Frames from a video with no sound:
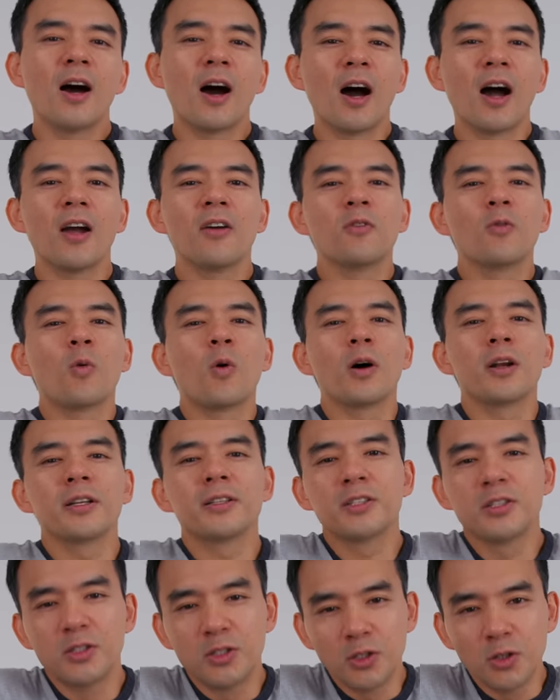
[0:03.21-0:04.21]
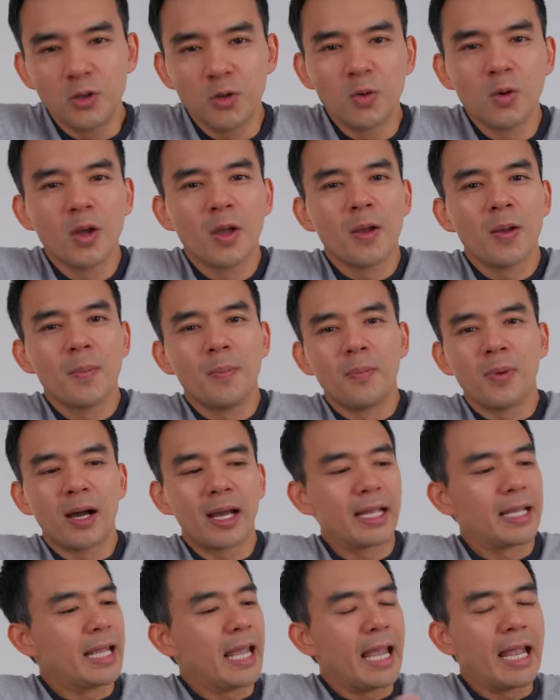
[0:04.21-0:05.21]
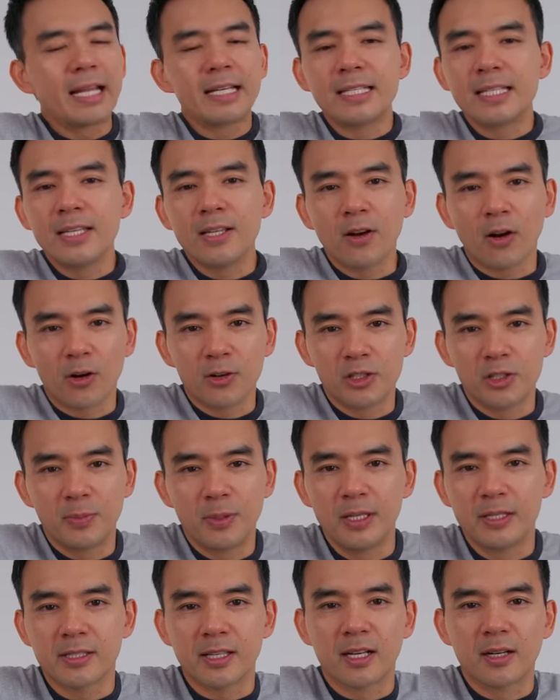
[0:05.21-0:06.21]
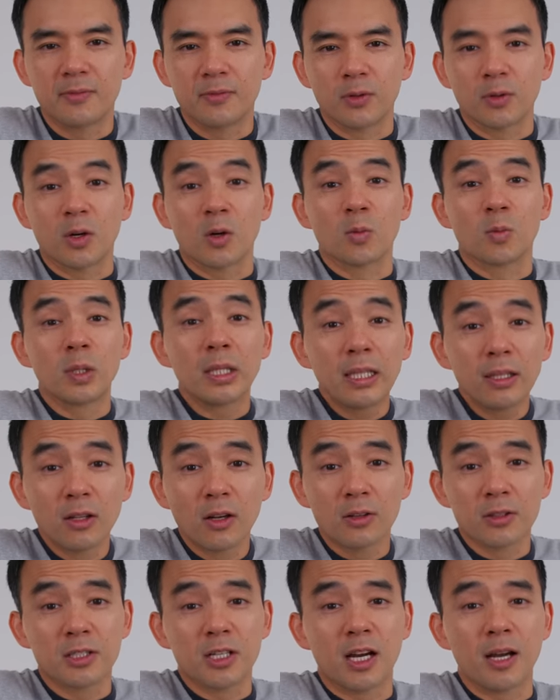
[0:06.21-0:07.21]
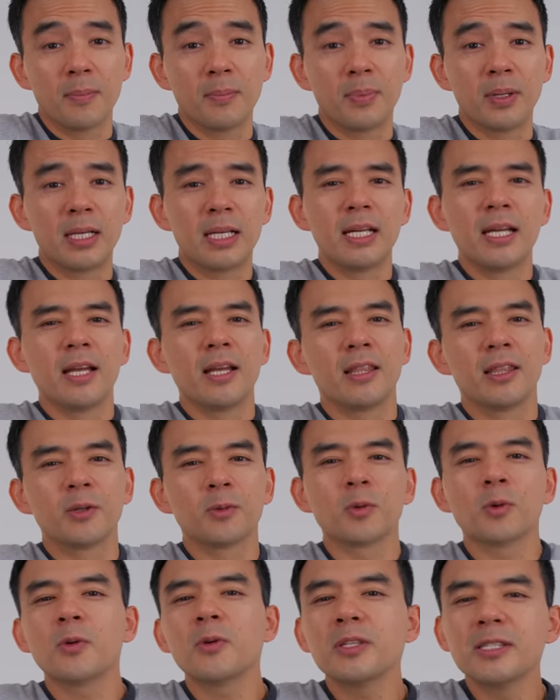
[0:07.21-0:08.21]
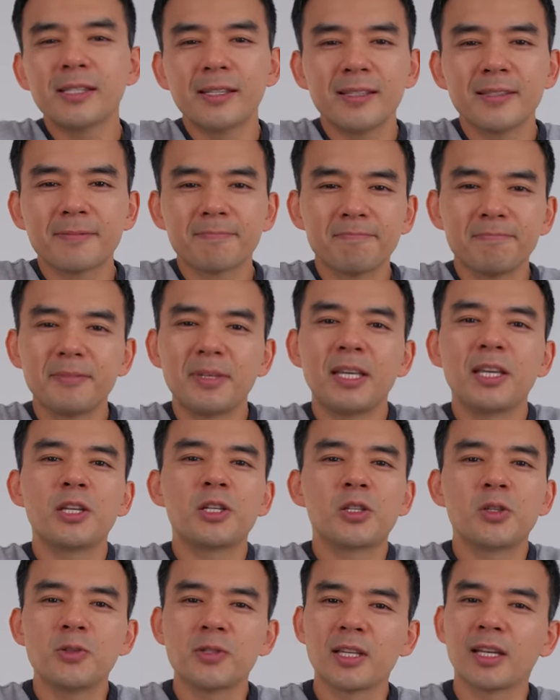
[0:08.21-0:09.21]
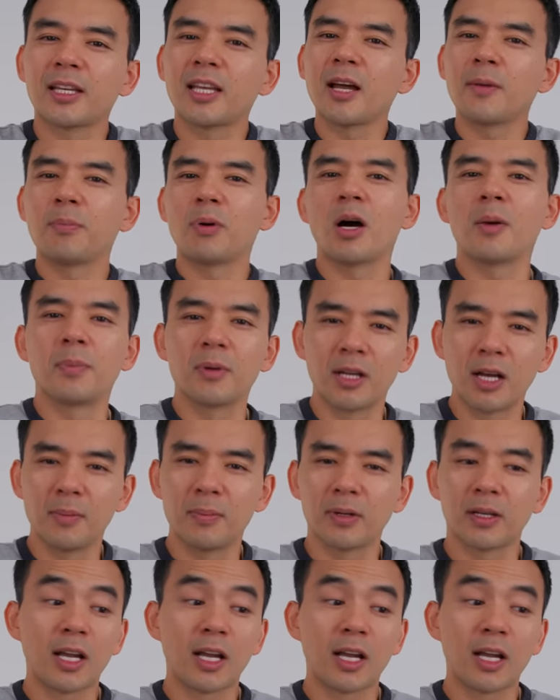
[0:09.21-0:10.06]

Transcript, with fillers: I've wanted to do my anti-RGB setup for a really long time, but there were always these issues that kept popping up.